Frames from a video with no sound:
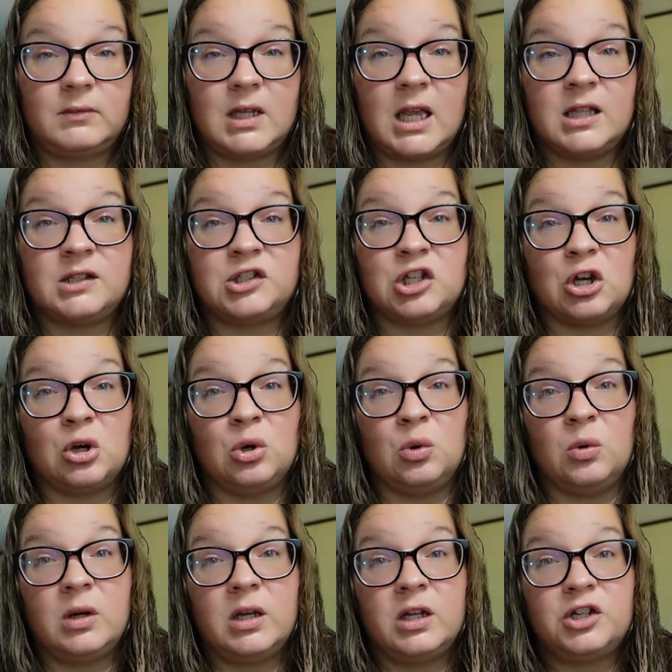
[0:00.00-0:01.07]
And
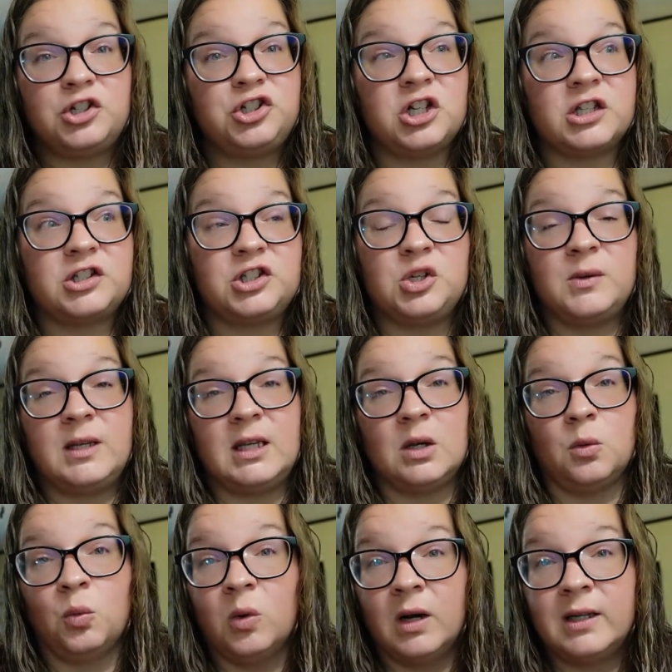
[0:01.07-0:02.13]
so just doing it
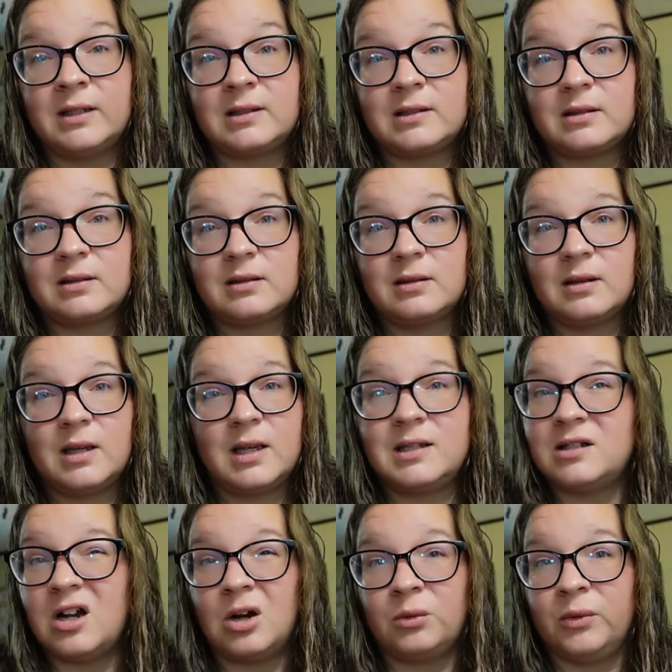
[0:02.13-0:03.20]
once is
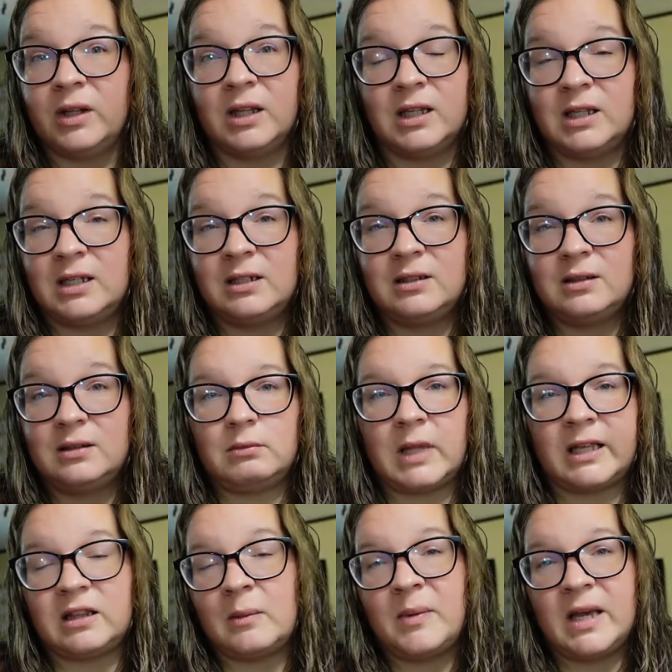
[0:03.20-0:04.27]
not really
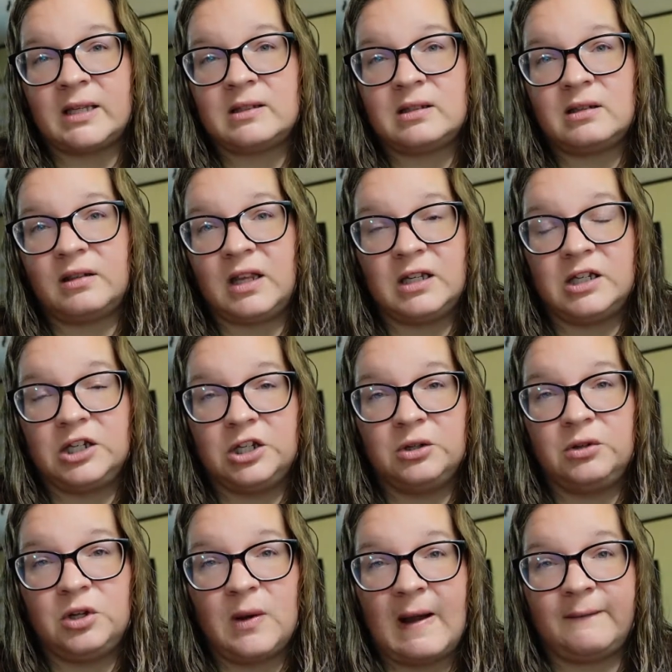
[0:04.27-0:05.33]
like the best thing to
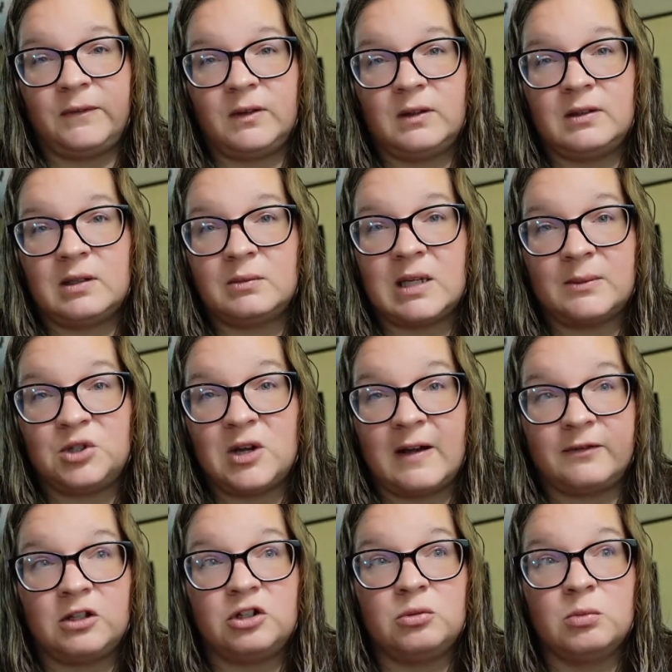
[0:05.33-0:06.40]
do. Sometimes you have
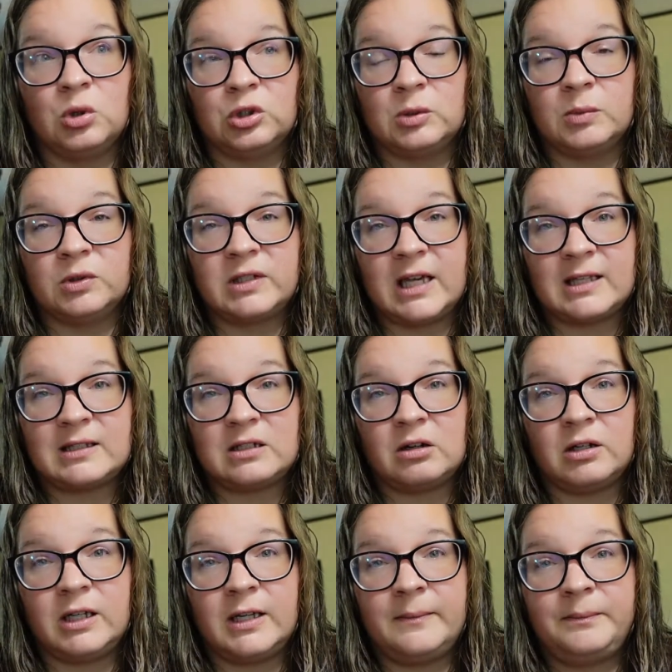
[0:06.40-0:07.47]
to do multiple tests
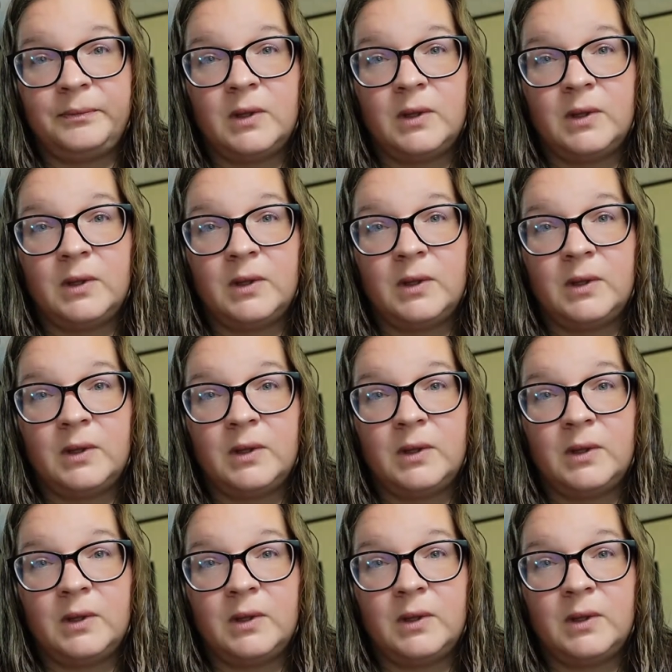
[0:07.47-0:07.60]
on it.